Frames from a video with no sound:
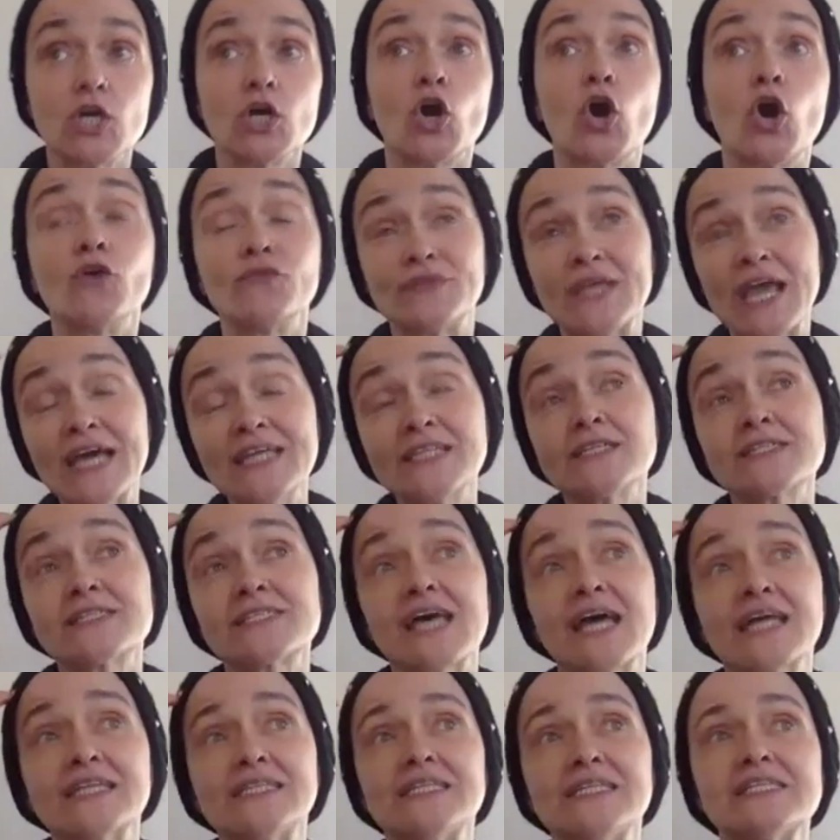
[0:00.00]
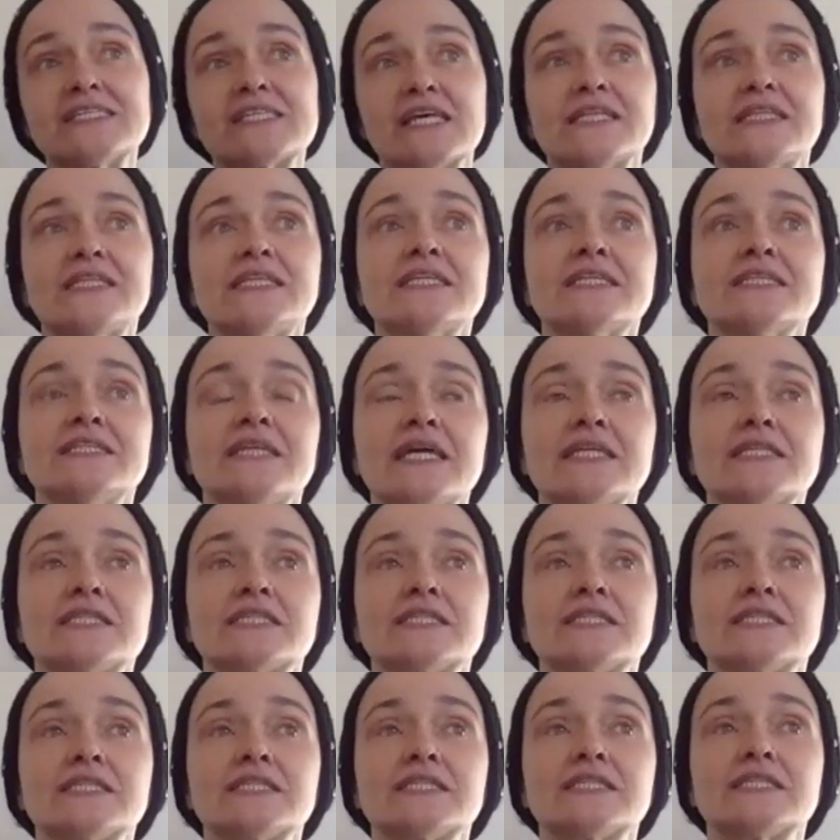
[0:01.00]
On the other side, this idea
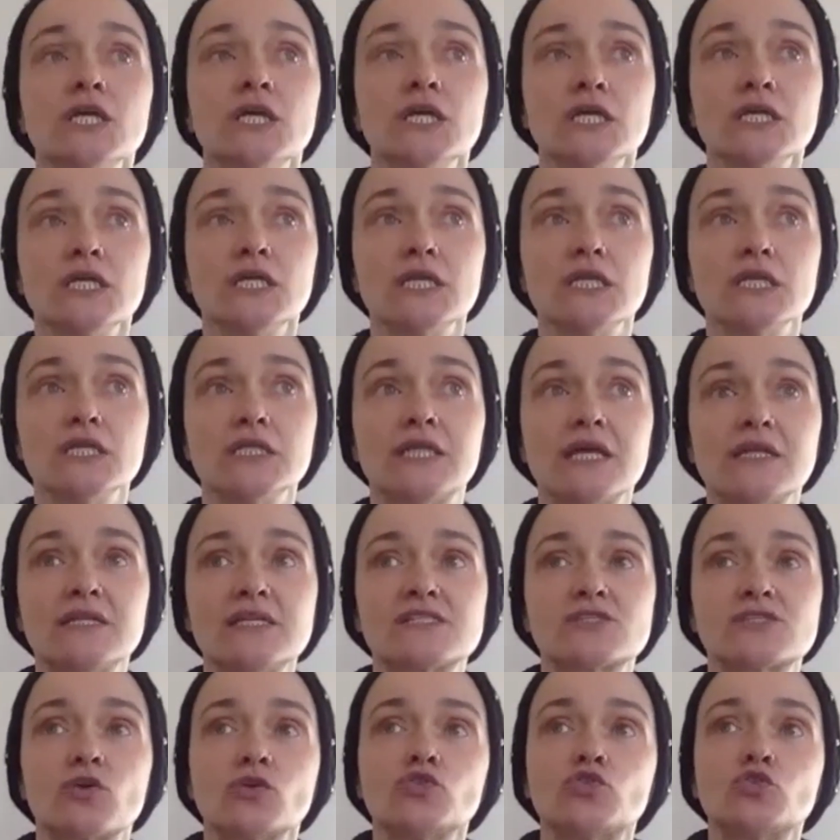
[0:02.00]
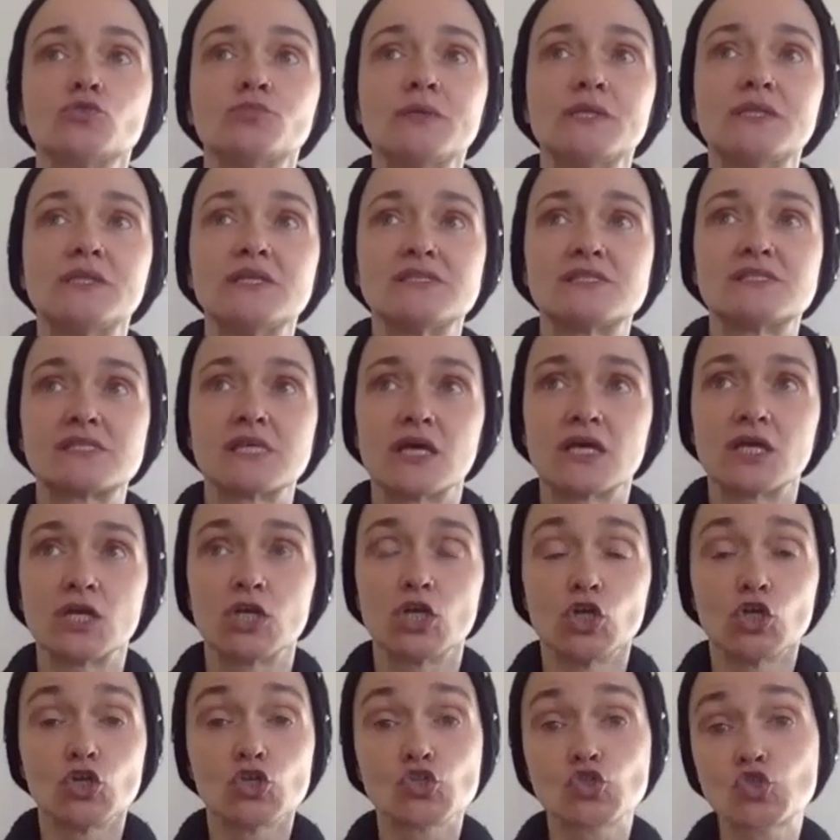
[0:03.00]
that there is going to be this
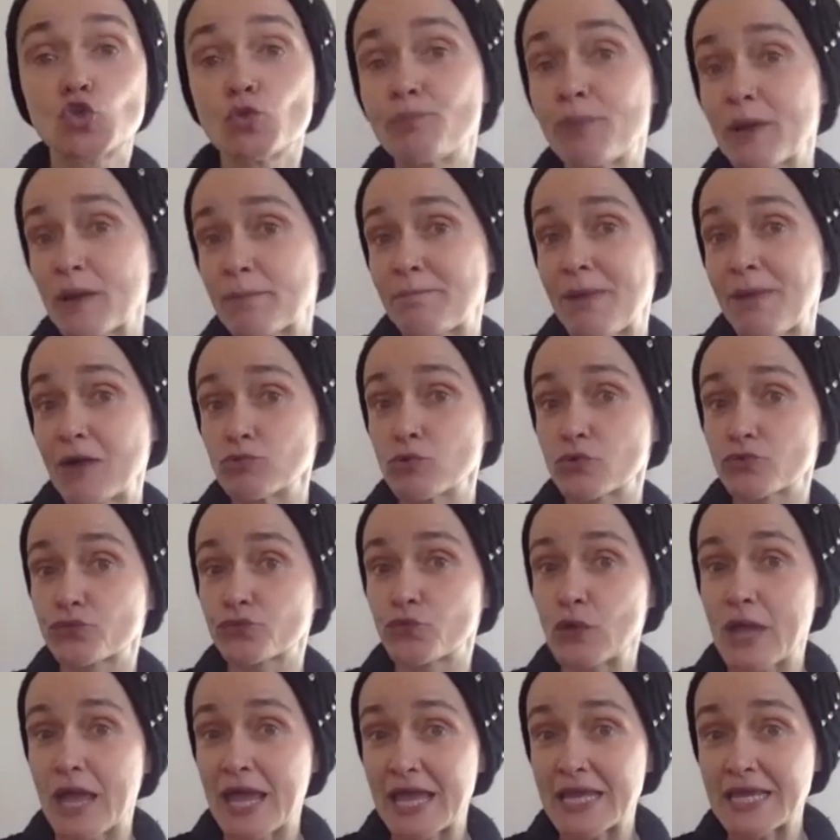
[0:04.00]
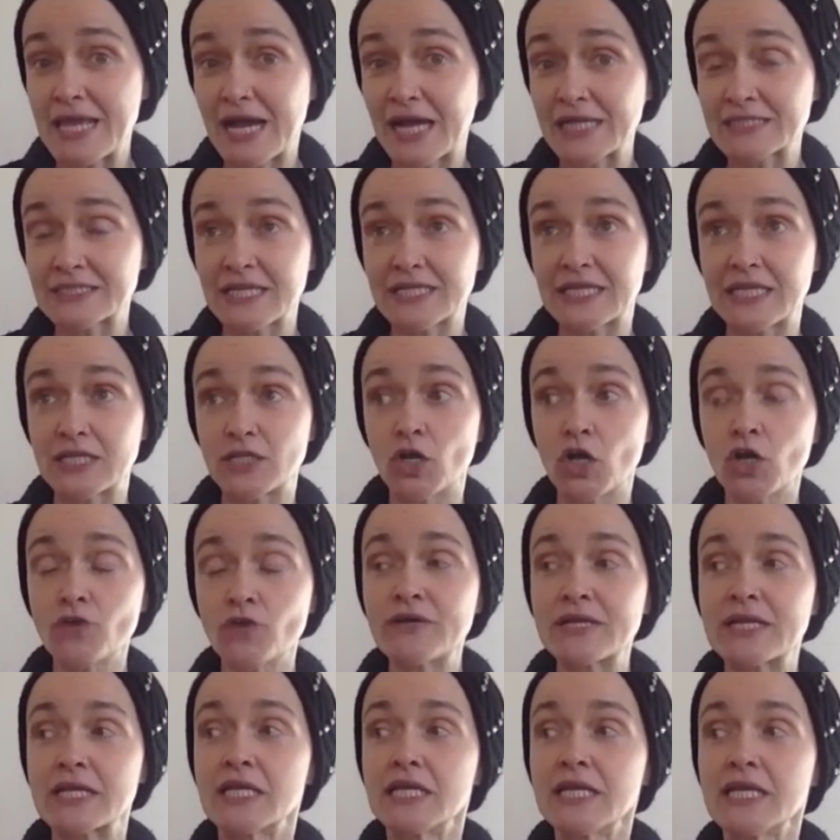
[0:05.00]
super powerful AI taking
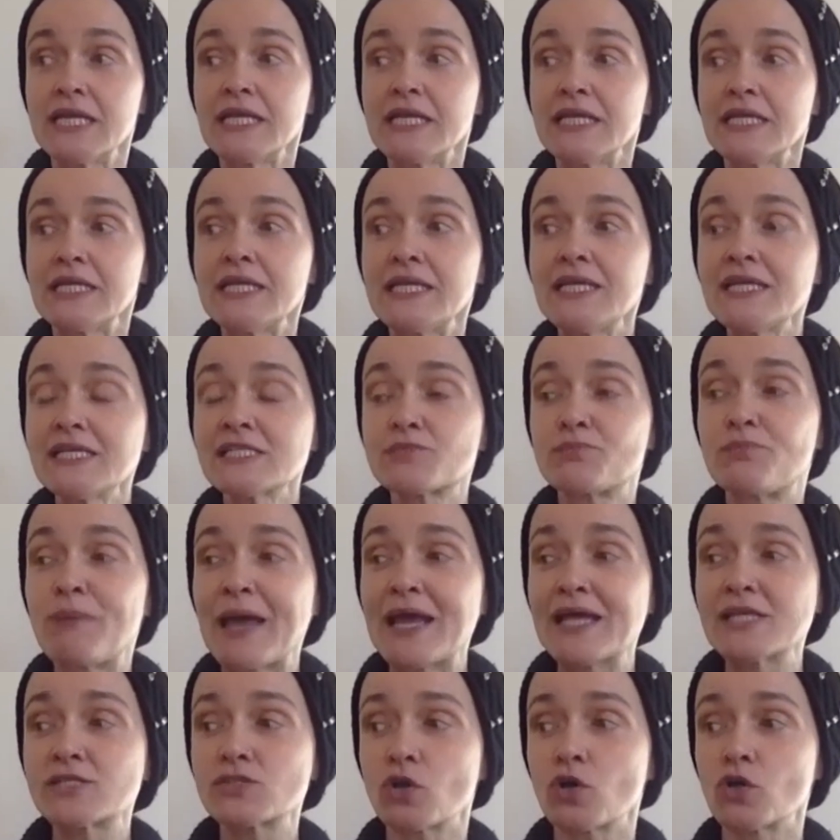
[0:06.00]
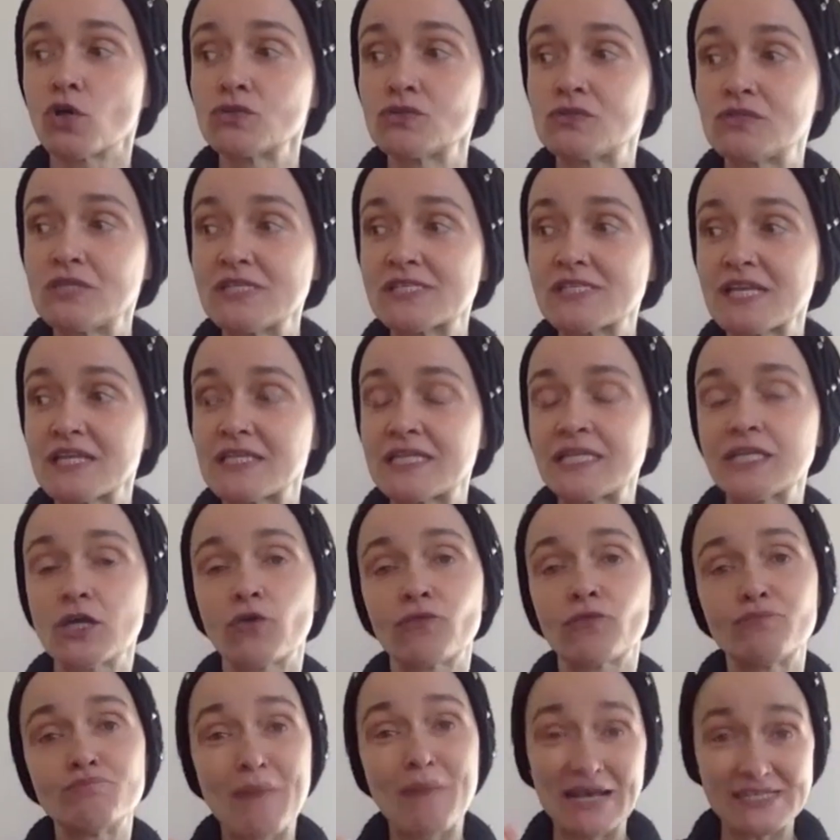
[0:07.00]
over is based on this idea
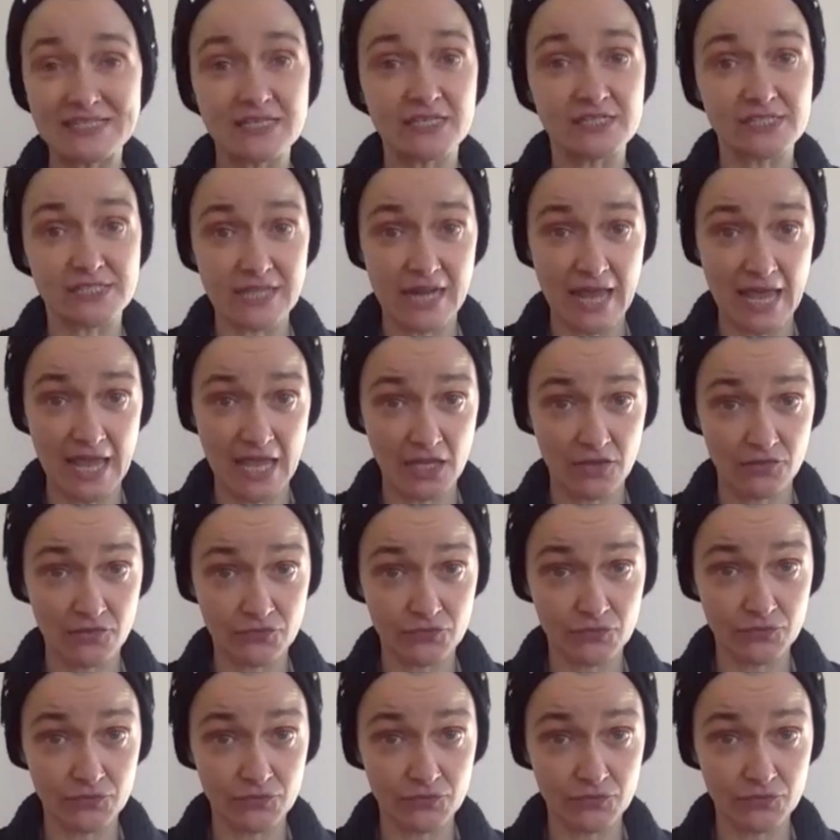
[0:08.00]
of master-slave.